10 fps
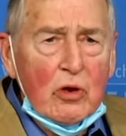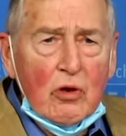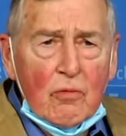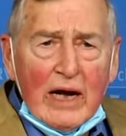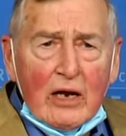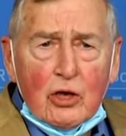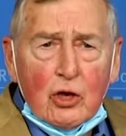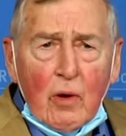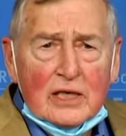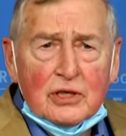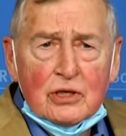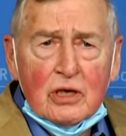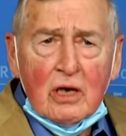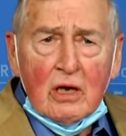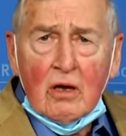over the decade
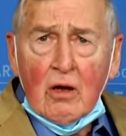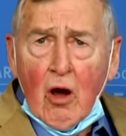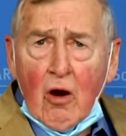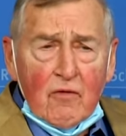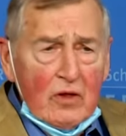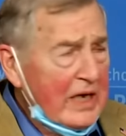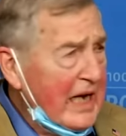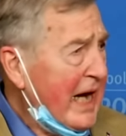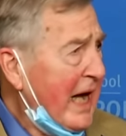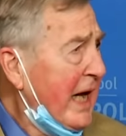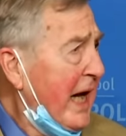ahead, the 2020s,